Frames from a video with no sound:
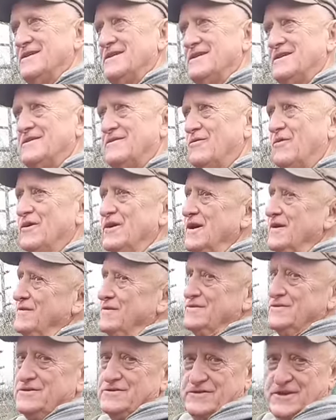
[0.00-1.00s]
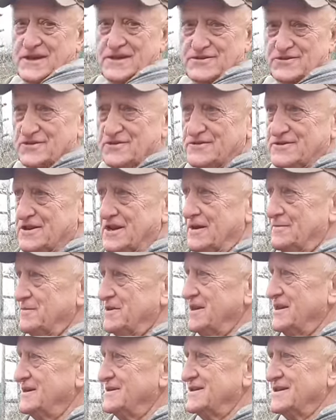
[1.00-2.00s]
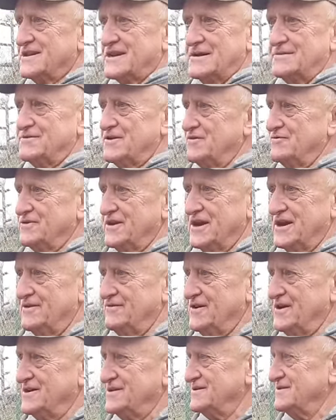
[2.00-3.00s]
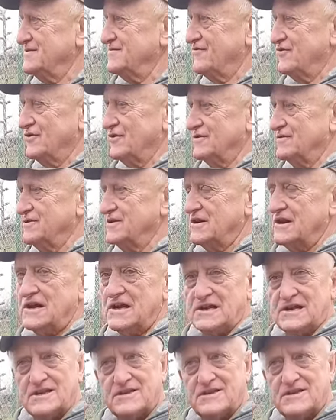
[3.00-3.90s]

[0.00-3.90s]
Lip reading: whatever you, the insurance company is, it comes on television for, you know,